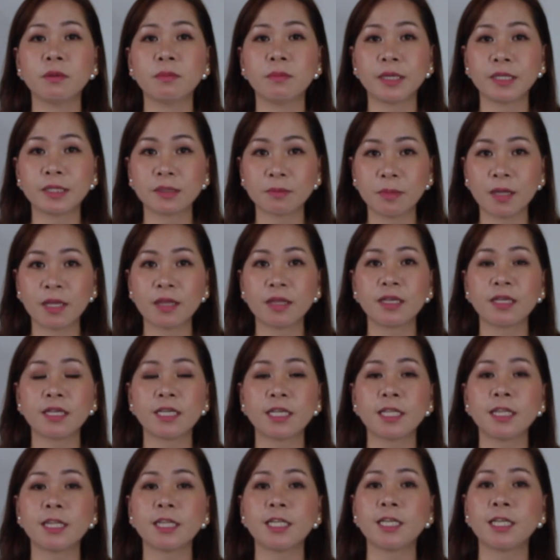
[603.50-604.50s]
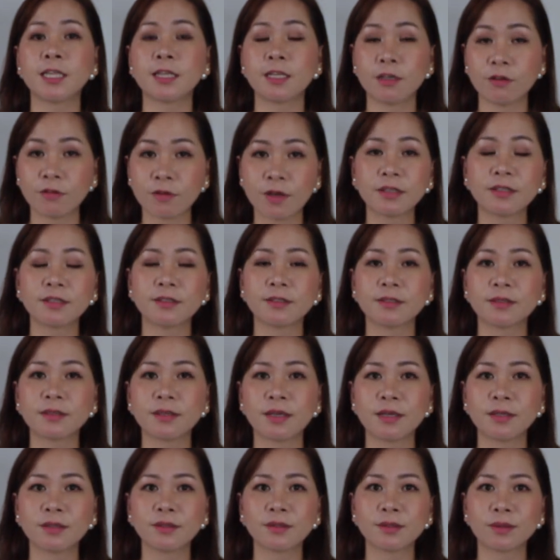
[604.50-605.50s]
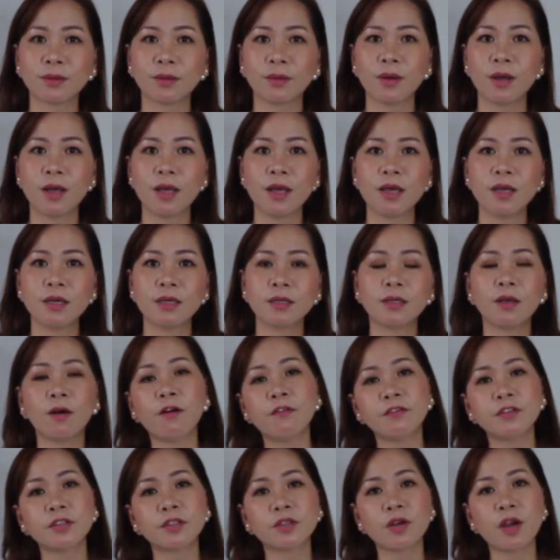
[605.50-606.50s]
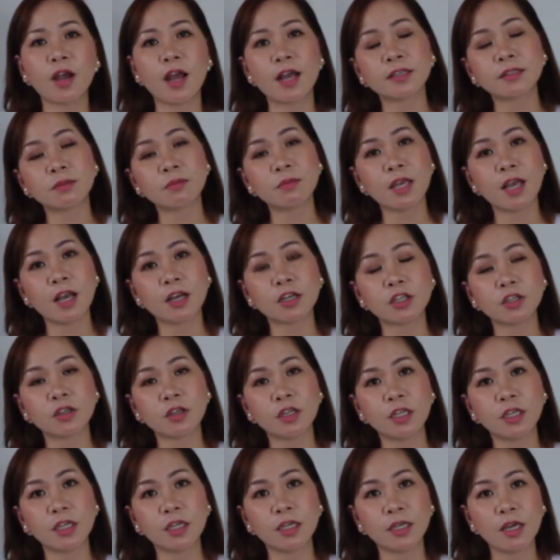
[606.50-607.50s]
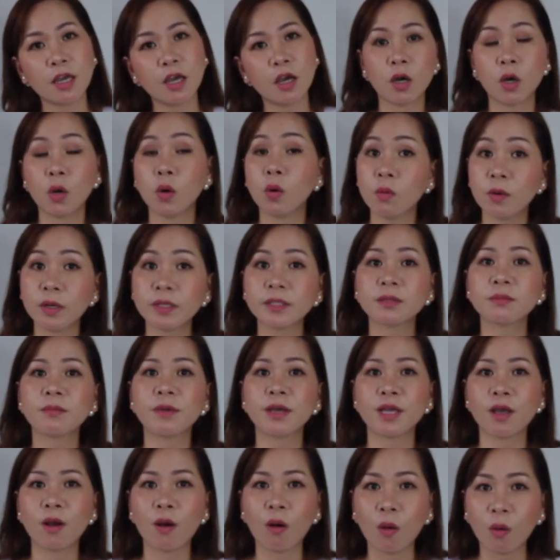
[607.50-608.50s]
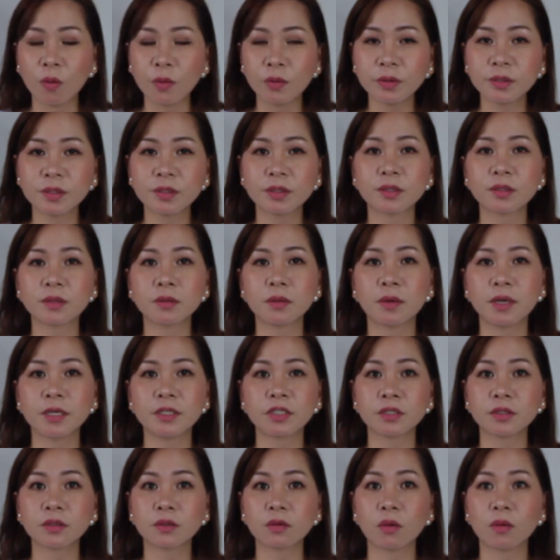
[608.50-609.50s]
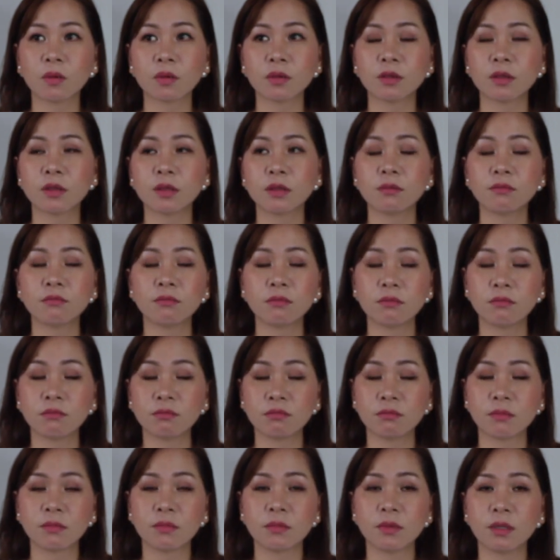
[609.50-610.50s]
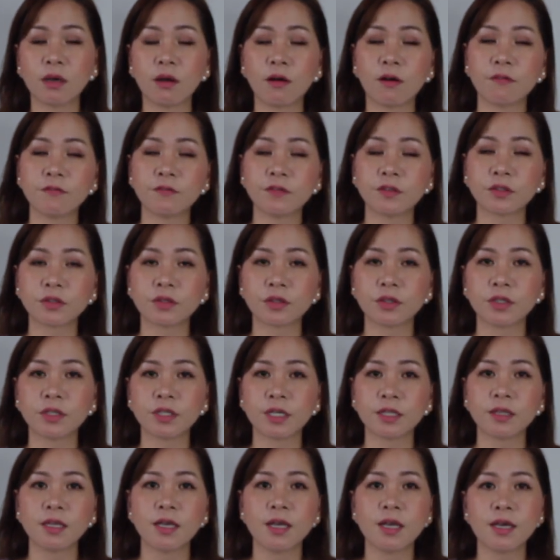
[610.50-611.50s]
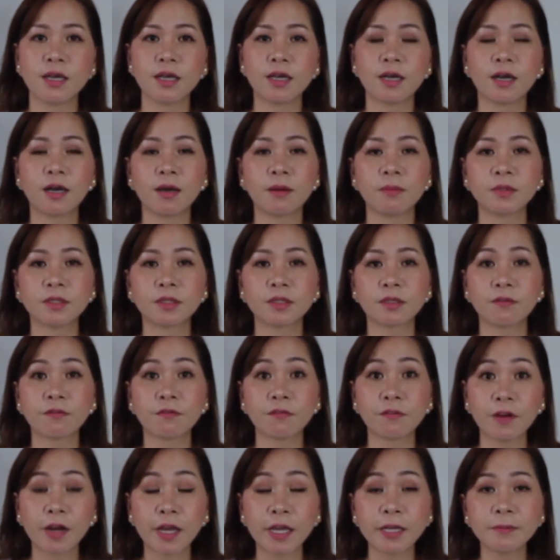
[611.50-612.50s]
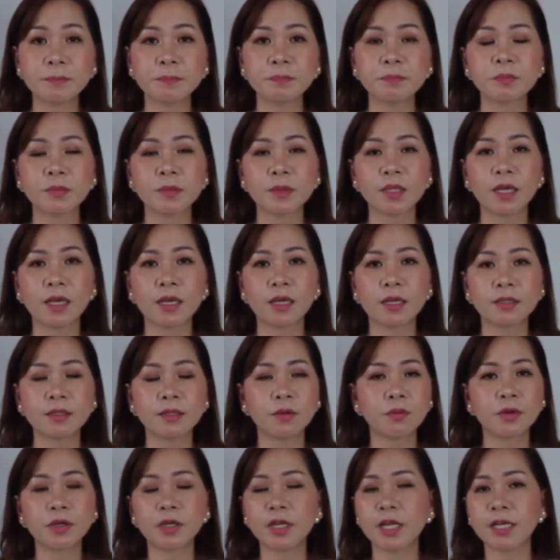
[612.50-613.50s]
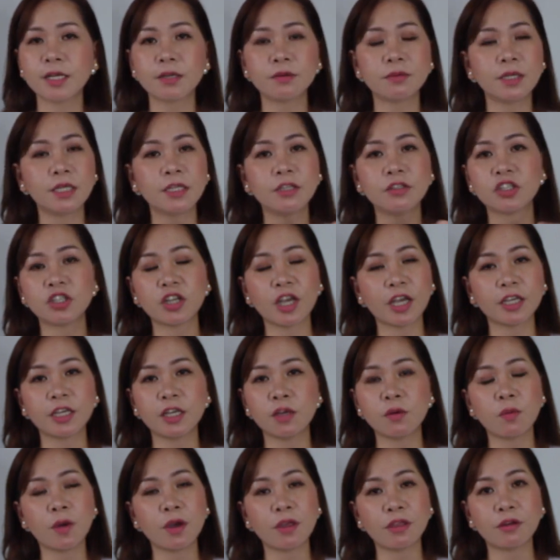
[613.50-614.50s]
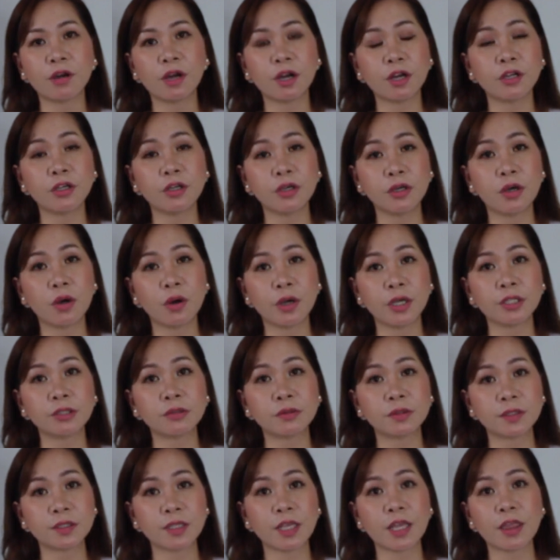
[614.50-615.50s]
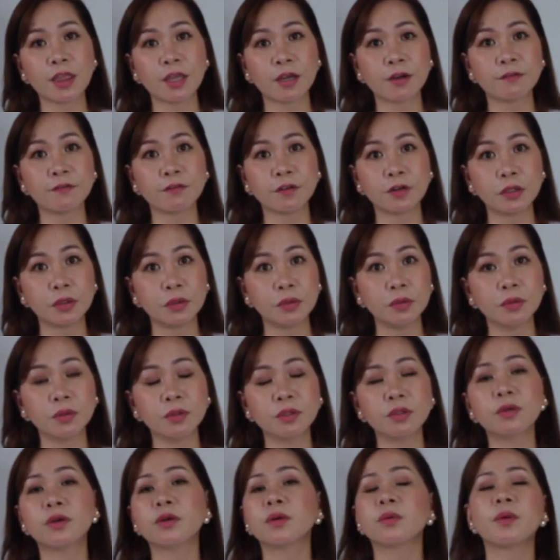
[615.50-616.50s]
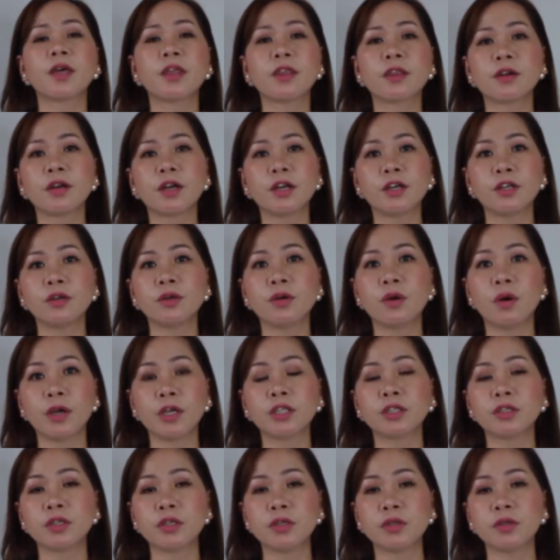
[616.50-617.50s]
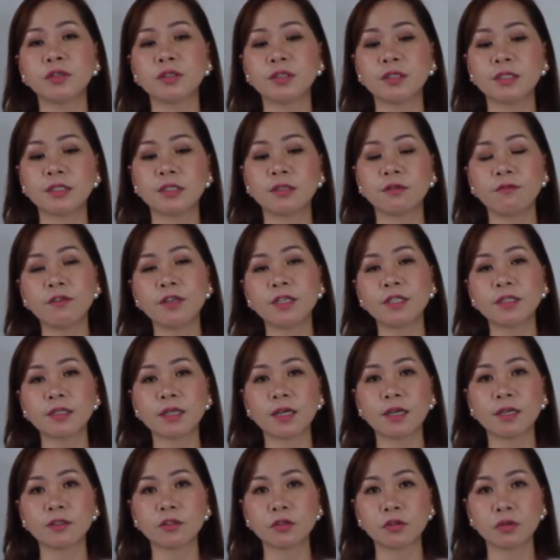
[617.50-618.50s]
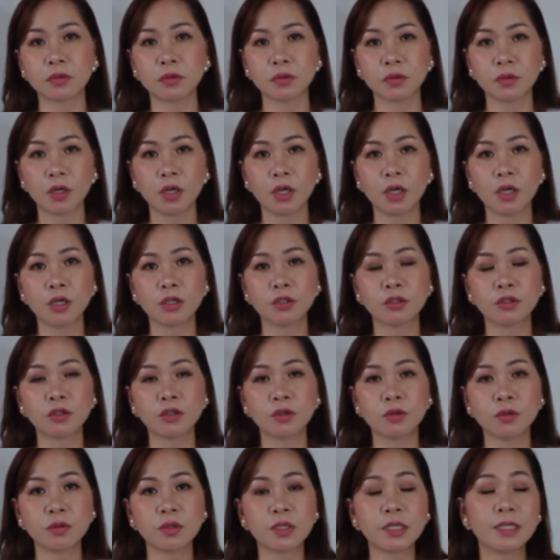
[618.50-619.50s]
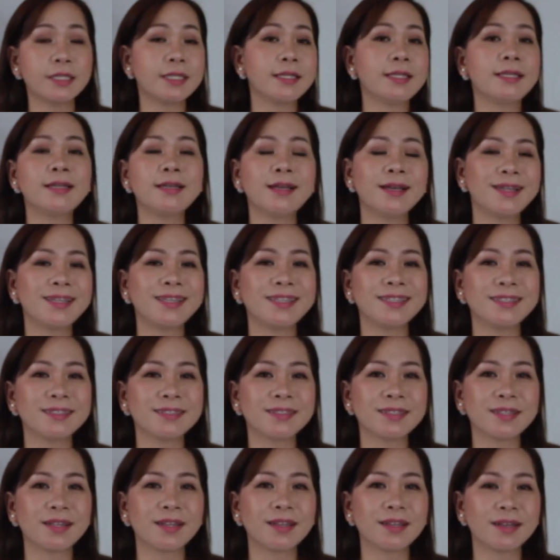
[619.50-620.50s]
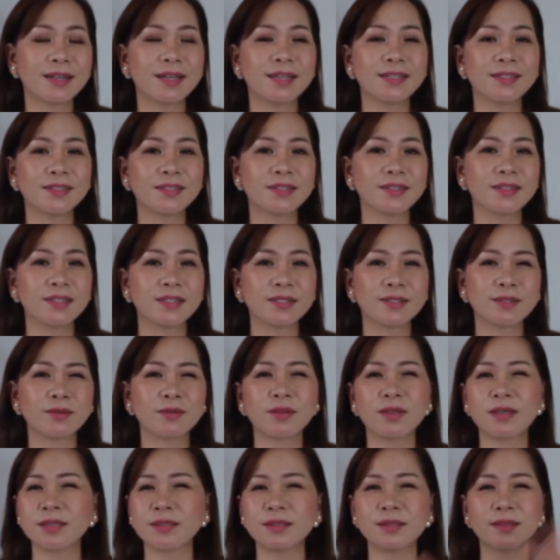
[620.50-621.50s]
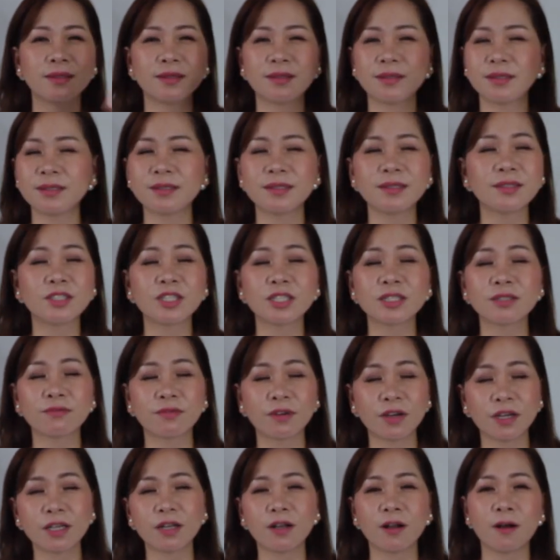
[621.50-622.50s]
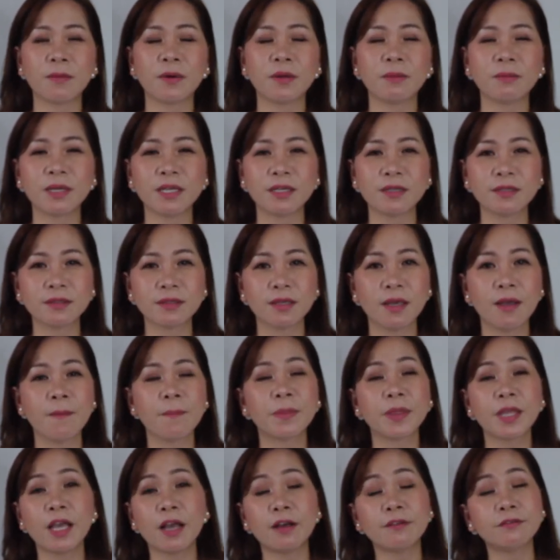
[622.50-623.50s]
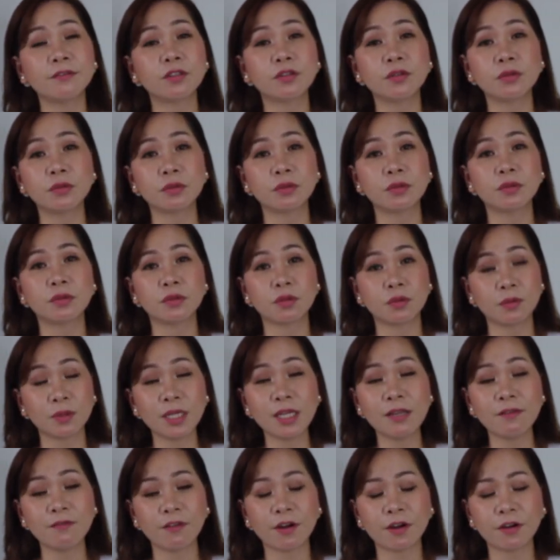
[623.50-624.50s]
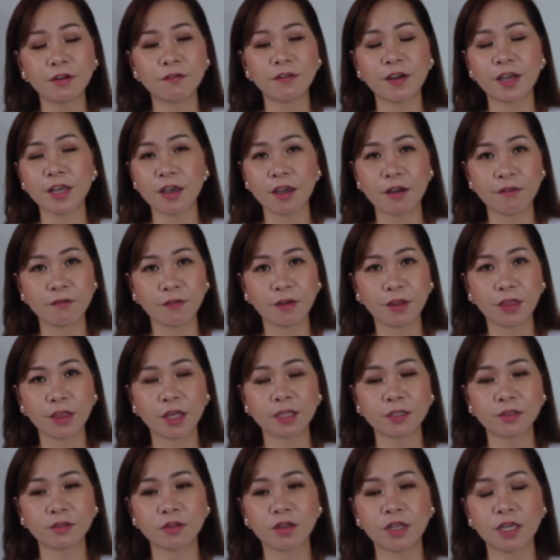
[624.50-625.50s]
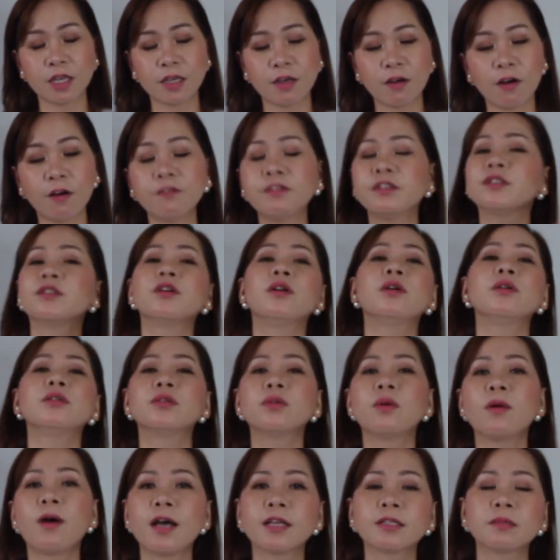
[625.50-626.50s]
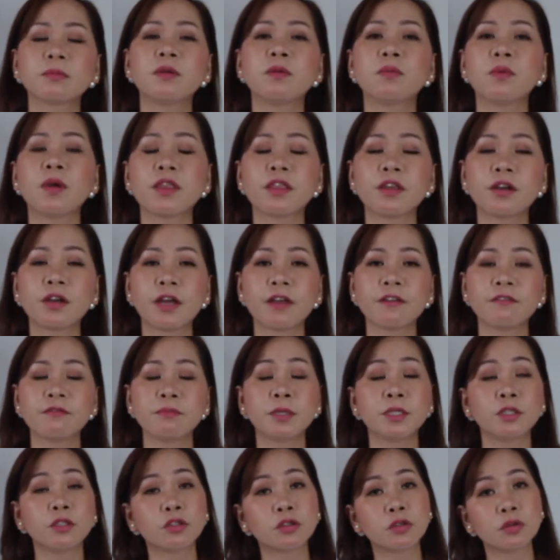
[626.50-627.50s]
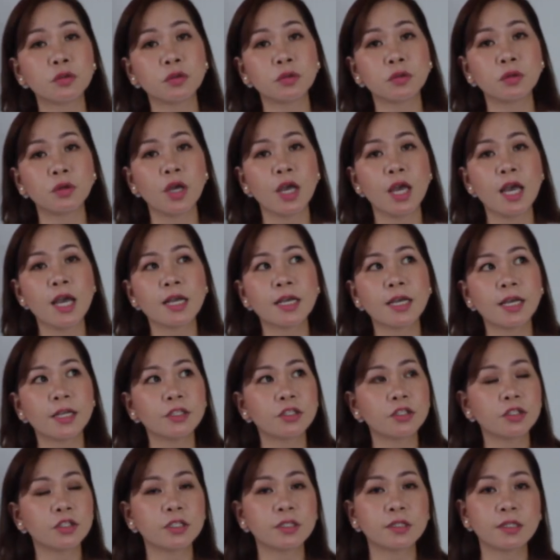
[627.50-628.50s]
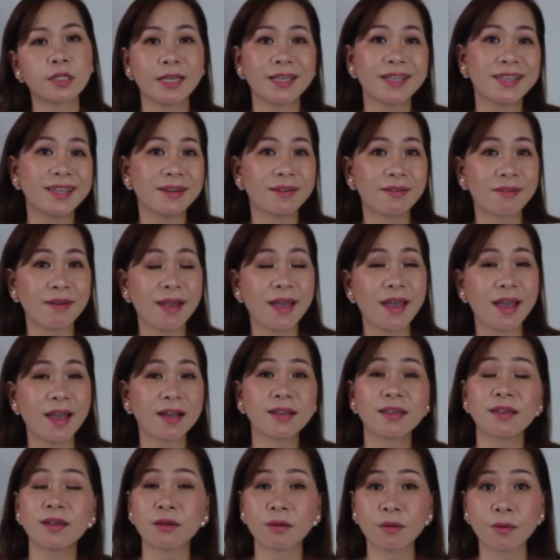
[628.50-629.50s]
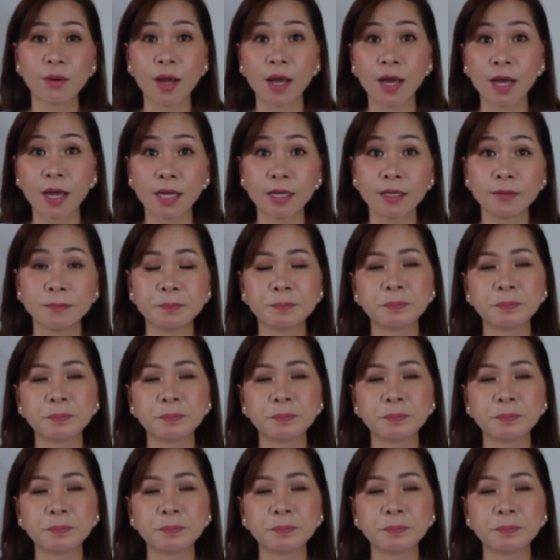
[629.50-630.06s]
by spending it in the United States. So the officer asked me actually who was my host, so I just told the officer that it's a friend, and they were like really checking whether are you going to stay there for good or whether are you going to use this visa to illegally enter the country. So this is just very common because they have to really verify everything. So the officer also asked me whether I've been to countries like Iraq, Iran,